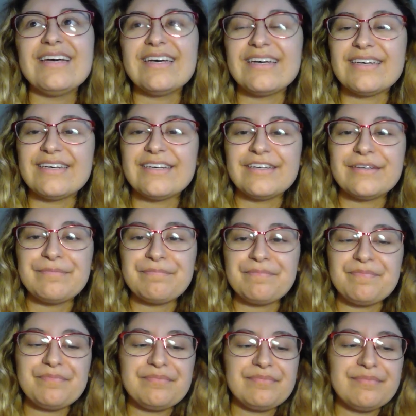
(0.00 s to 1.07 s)
Um,
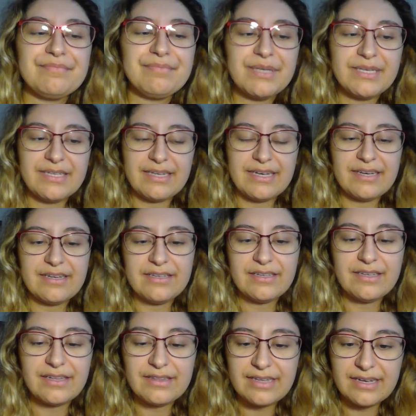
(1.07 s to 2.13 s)
but yeah, other
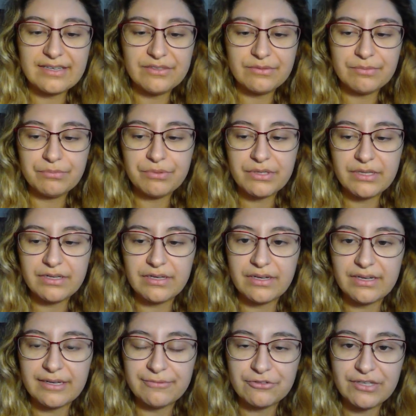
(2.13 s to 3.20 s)
than that, doing pretty
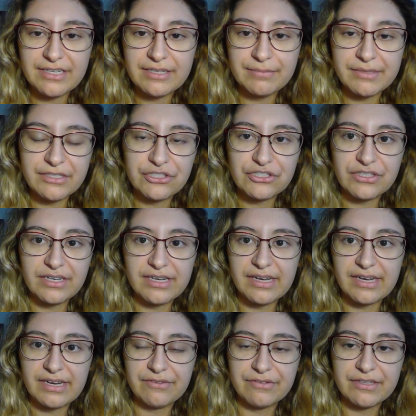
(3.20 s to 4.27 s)
good. I'm trying to make sure I
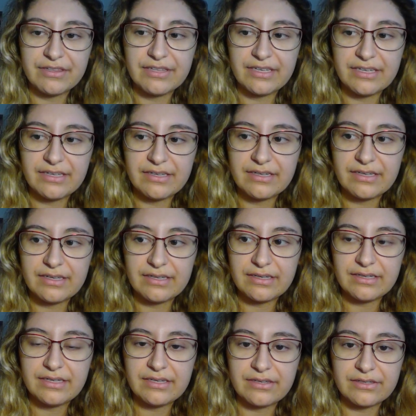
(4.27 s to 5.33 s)
get everything in
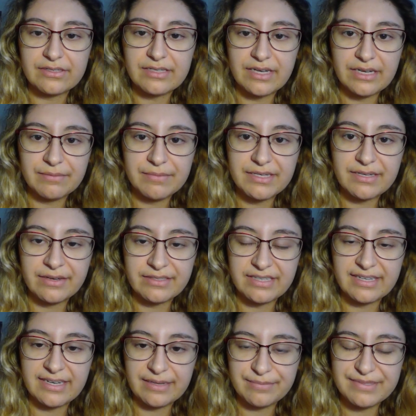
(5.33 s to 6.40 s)
here done because I
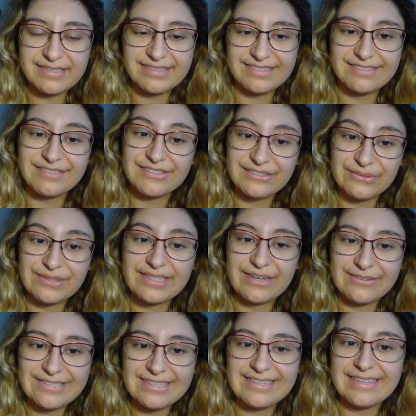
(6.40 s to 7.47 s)
am still going
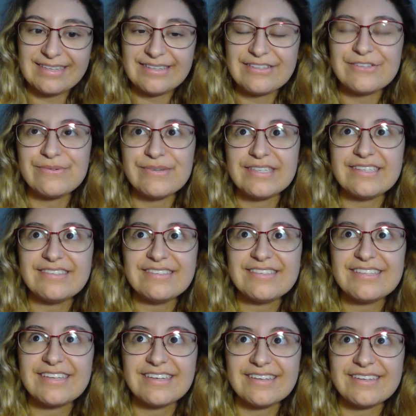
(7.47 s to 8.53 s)
out today as well.
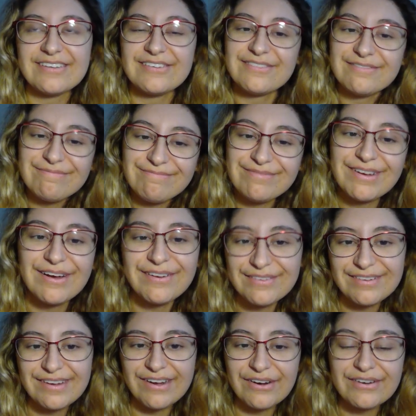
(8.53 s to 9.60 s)
So,
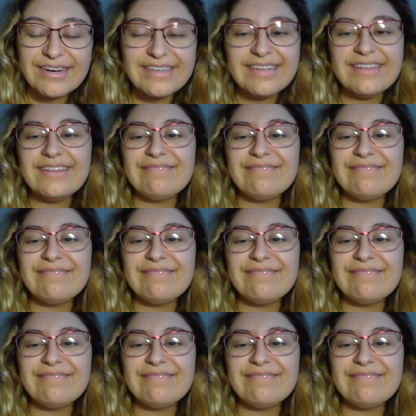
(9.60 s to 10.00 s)
alright.